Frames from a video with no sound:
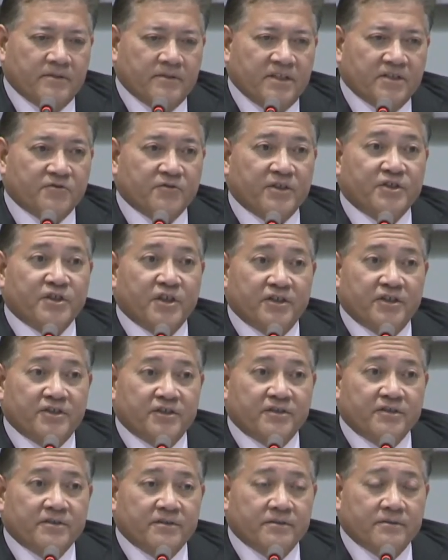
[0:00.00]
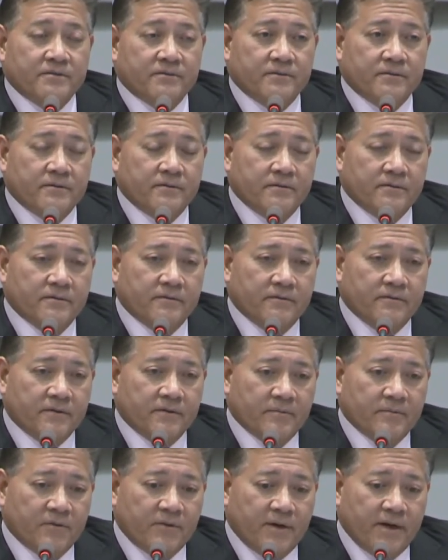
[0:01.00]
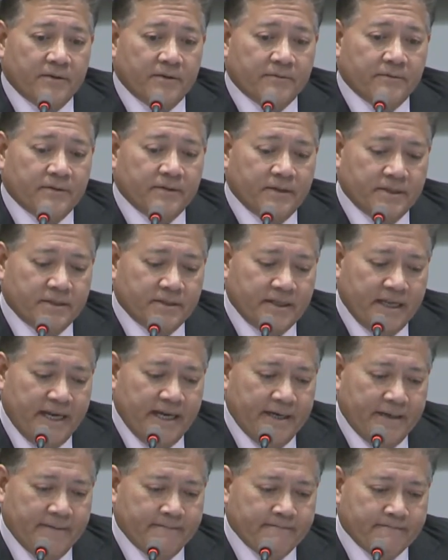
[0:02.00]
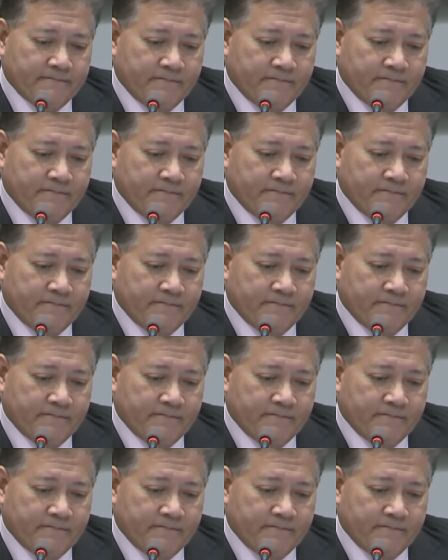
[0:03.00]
district judges from around the state,